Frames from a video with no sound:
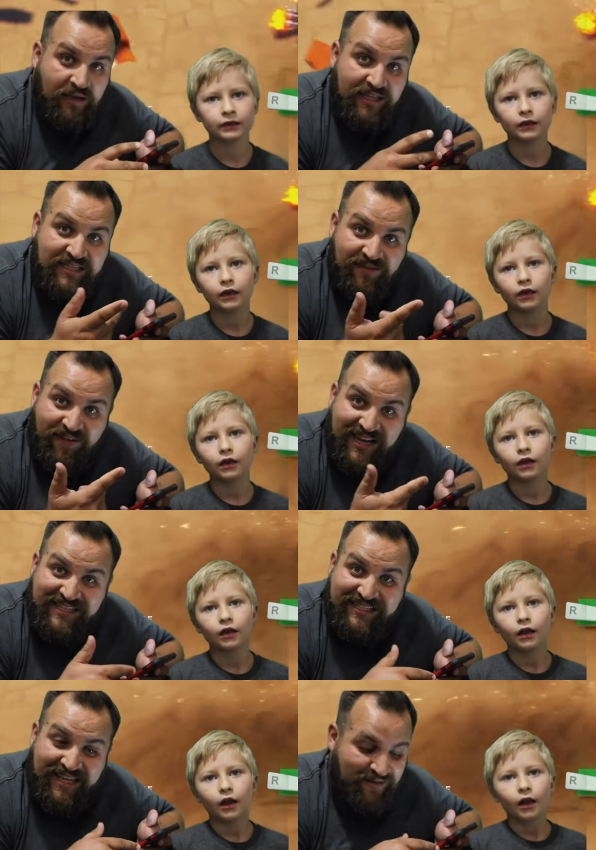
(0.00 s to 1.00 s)
Speaker 1: It's a
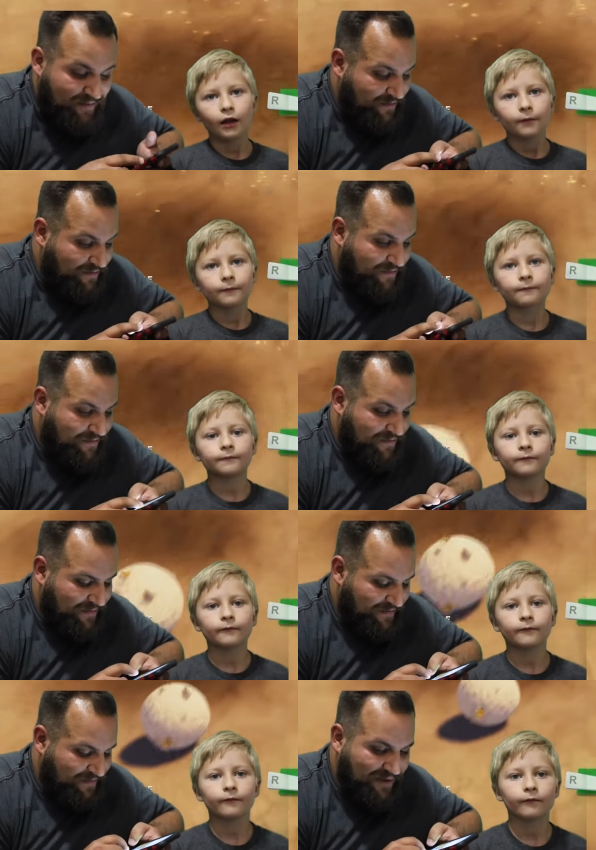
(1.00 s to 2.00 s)
device that
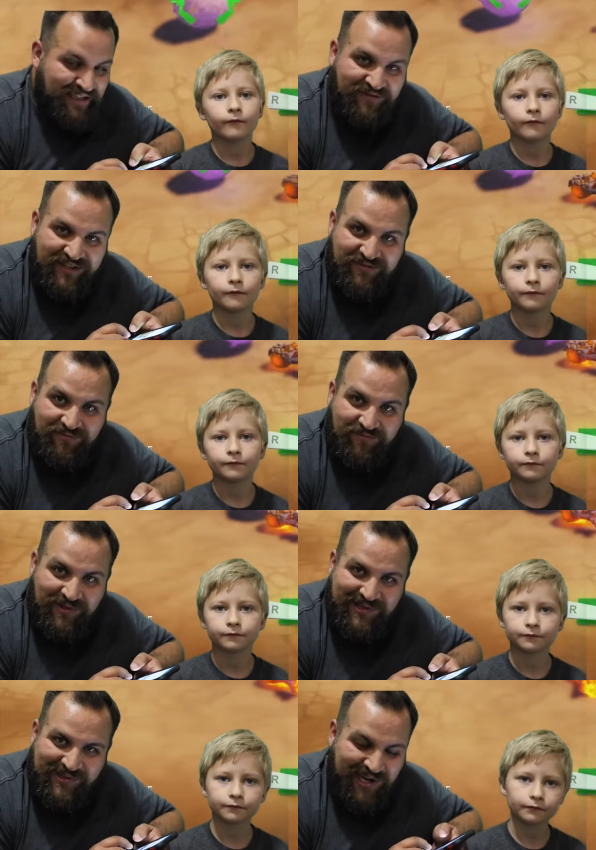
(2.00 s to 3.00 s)
plays fetch
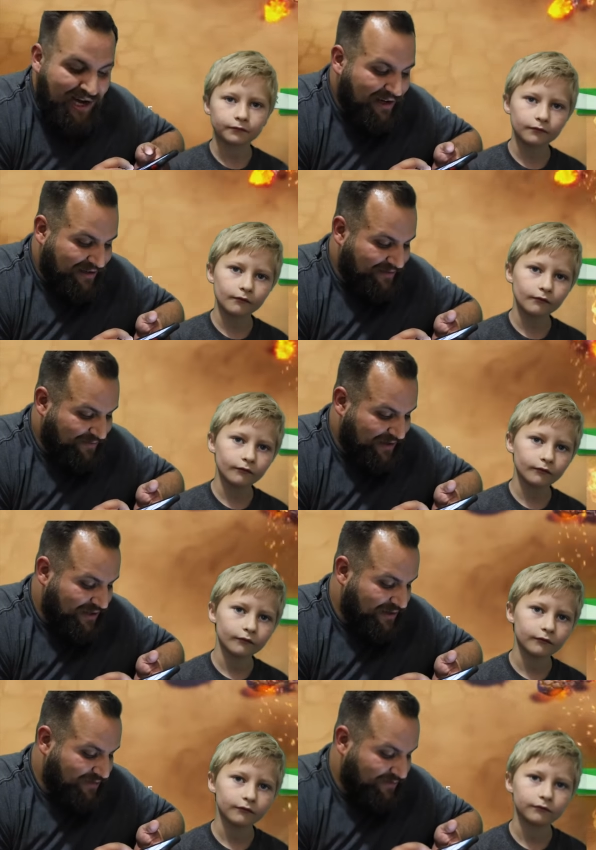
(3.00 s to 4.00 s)
with your dog with
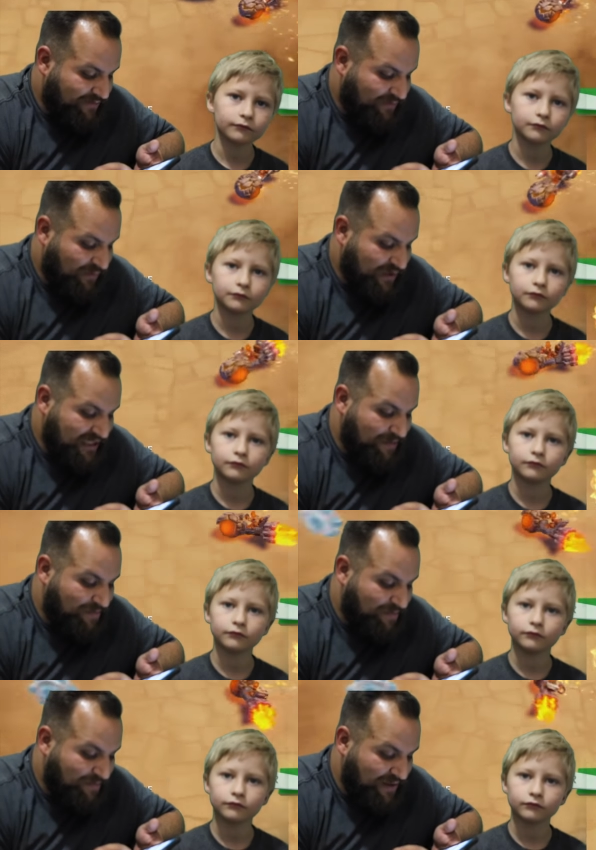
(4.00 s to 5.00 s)
you. We'll
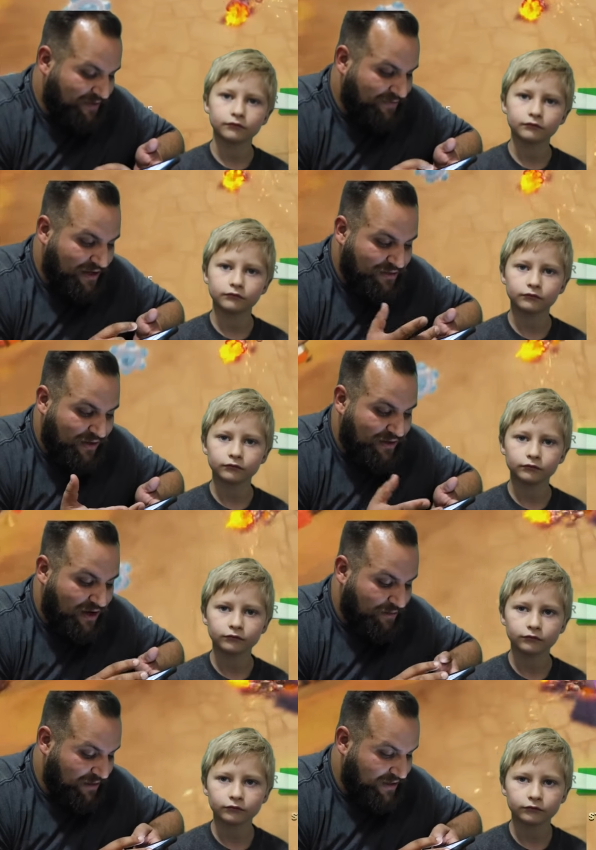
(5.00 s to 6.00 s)
said play fetch with our
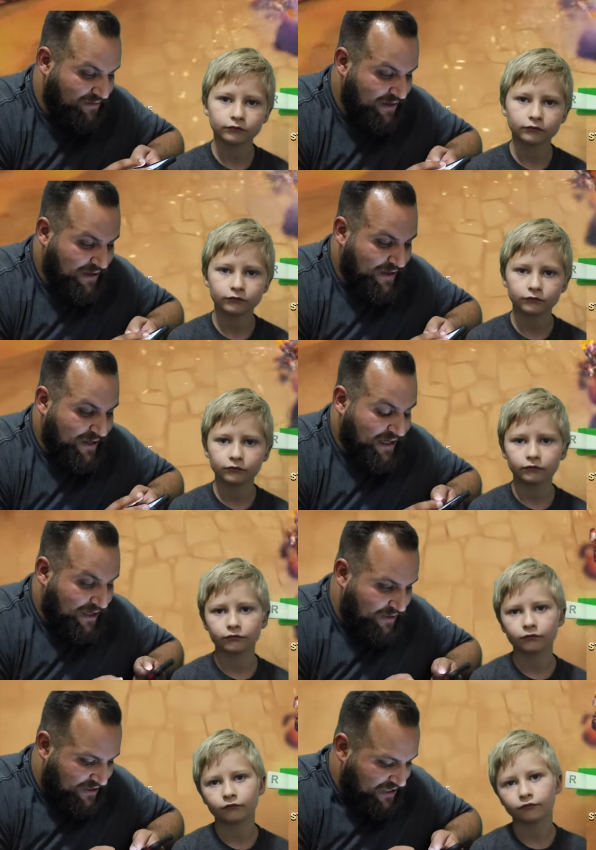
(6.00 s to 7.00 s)
dog, but
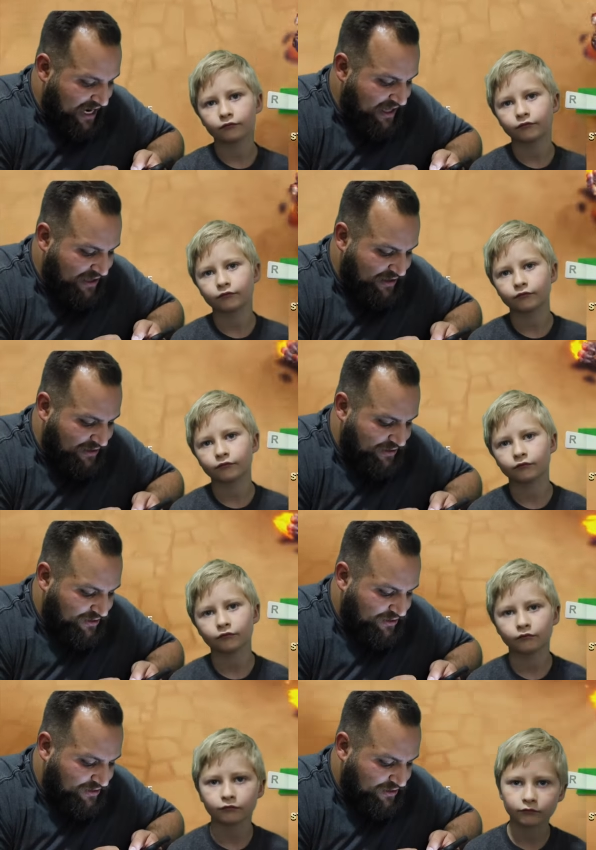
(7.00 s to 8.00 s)
anyway,
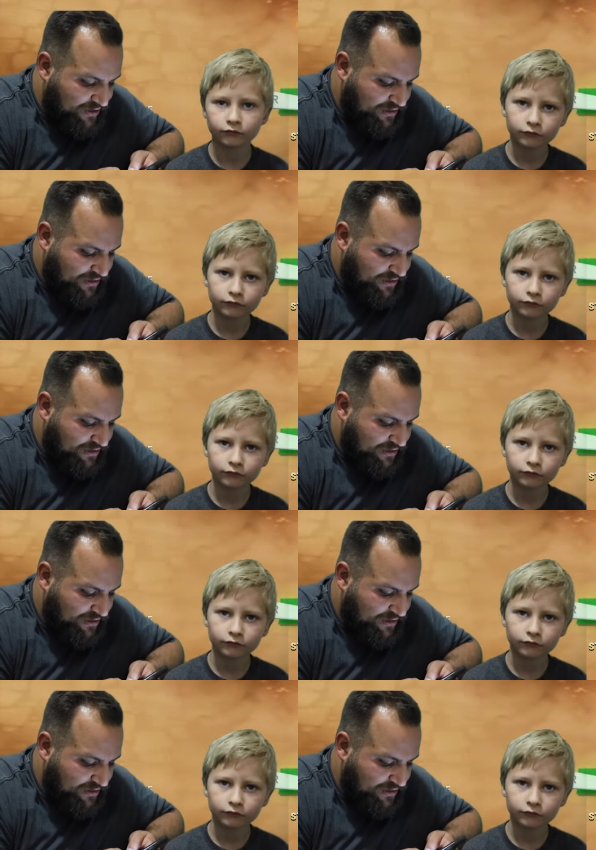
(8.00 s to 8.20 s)
Skylanders.